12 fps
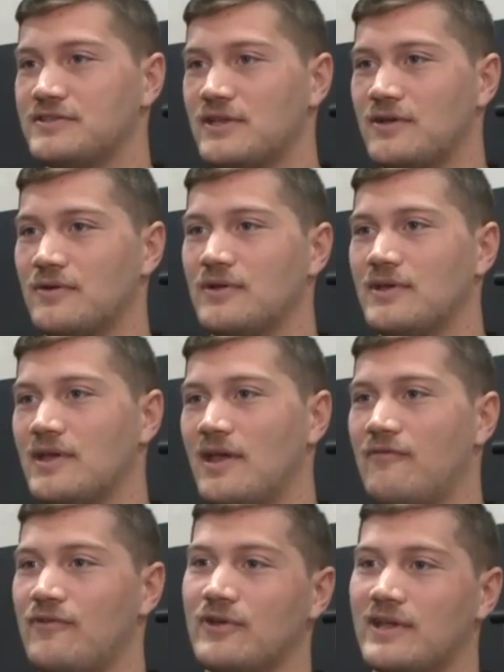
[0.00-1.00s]
So
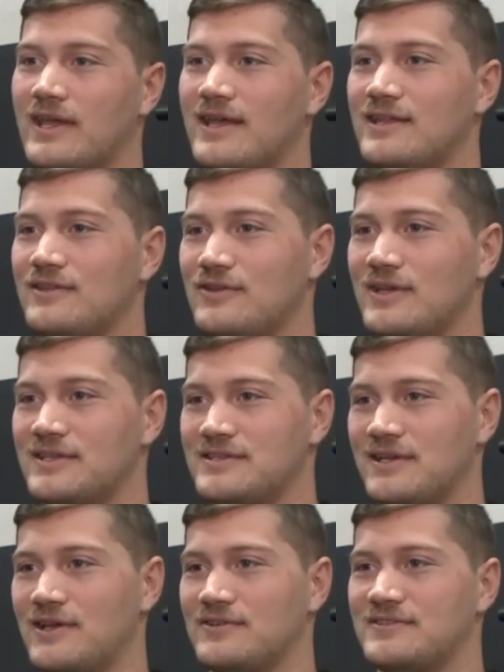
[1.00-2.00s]
if you're a kid and you get
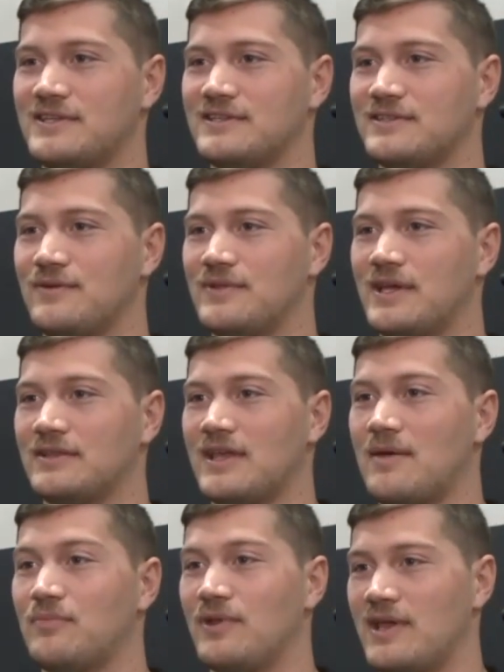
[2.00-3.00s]
to go see someone like
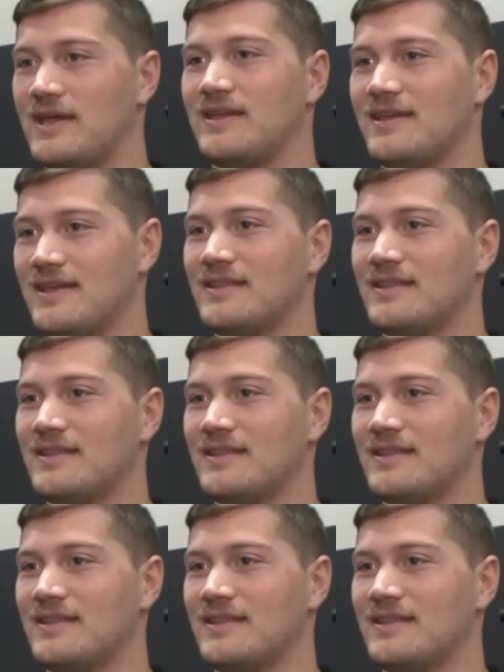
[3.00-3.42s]
that play,